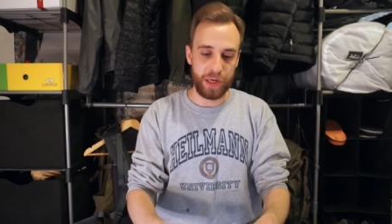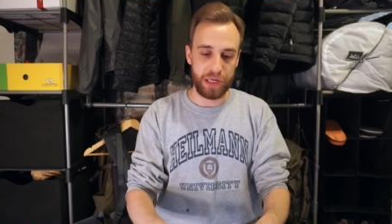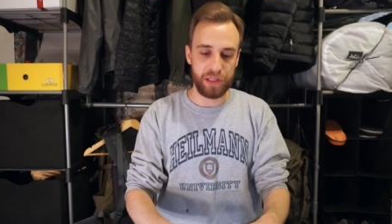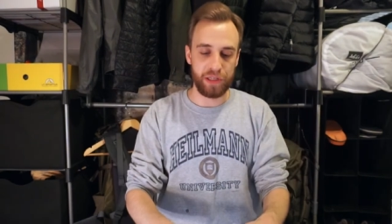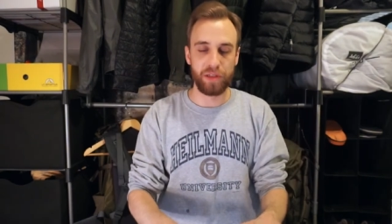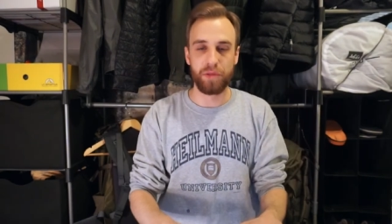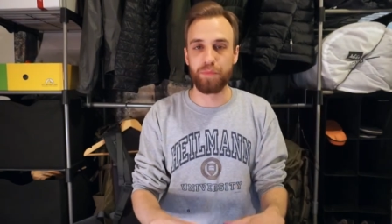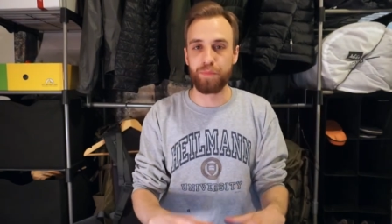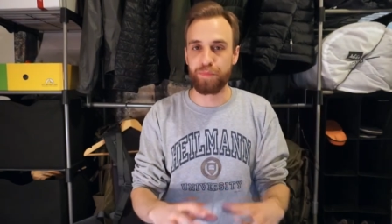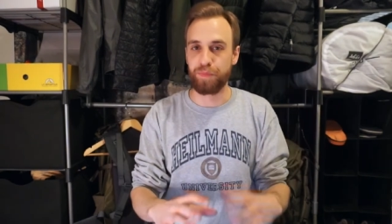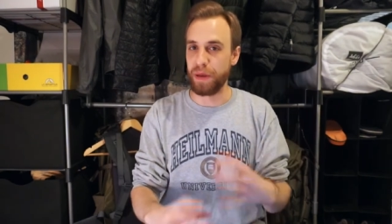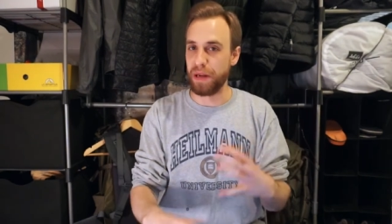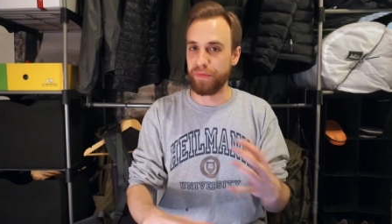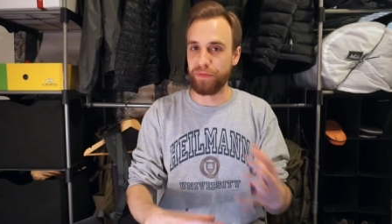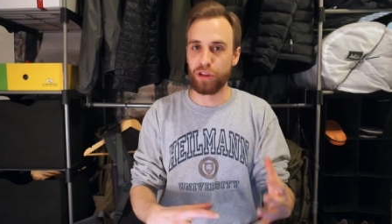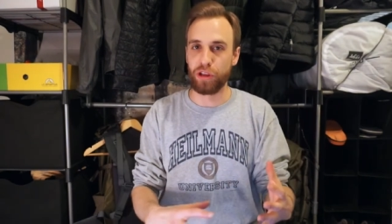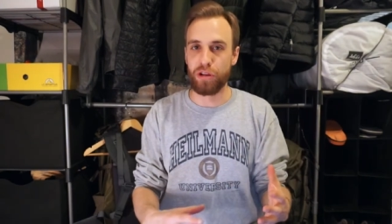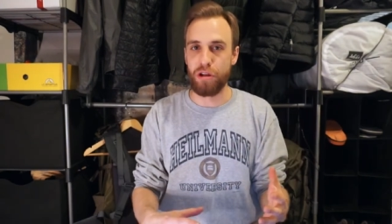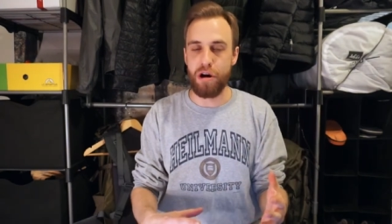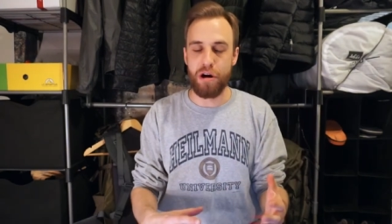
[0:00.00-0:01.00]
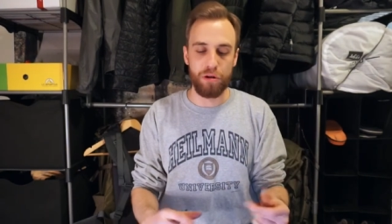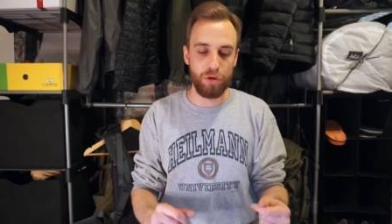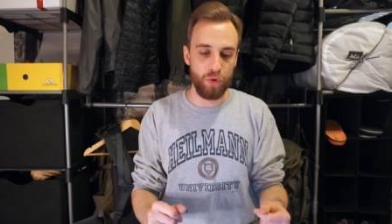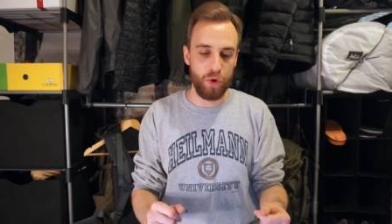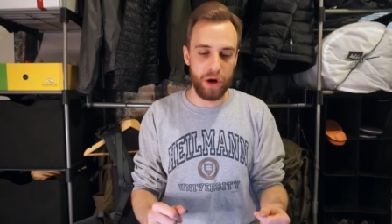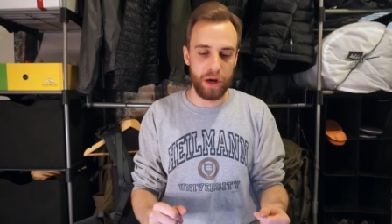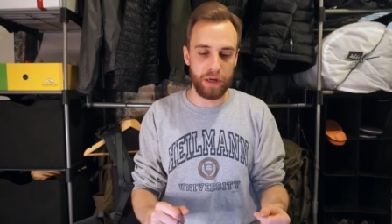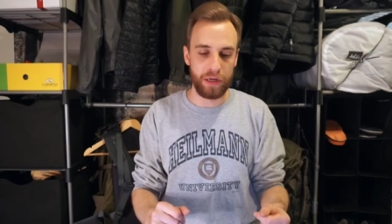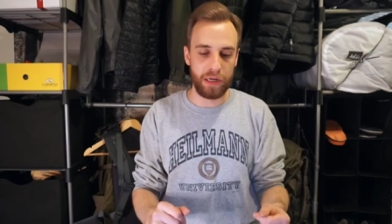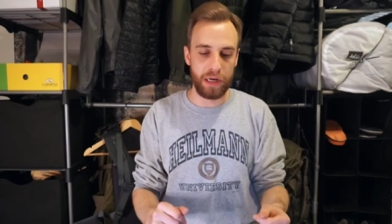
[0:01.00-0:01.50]
me, it's a bit of a long
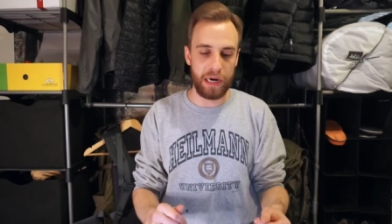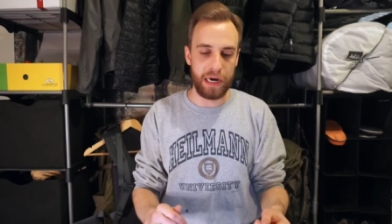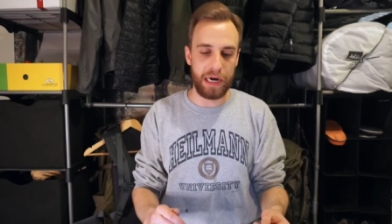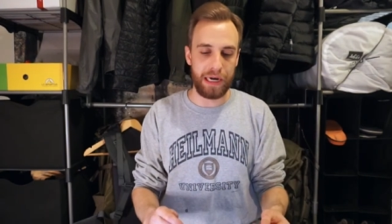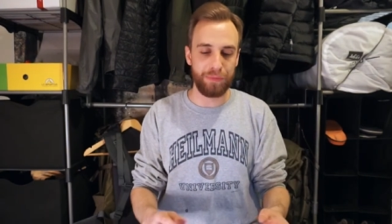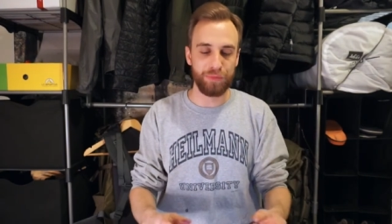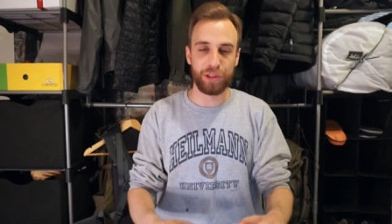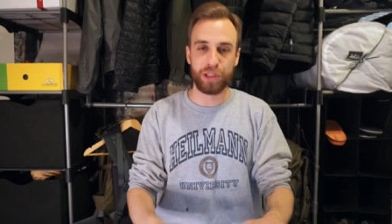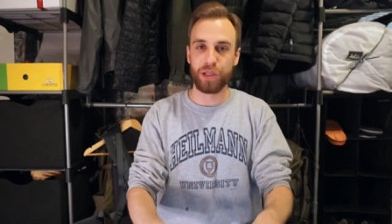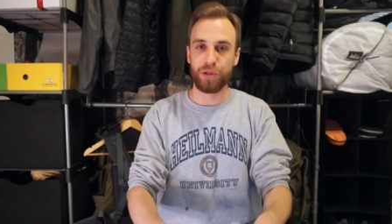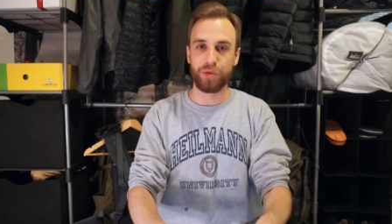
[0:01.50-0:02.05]
one. Uh, I'm just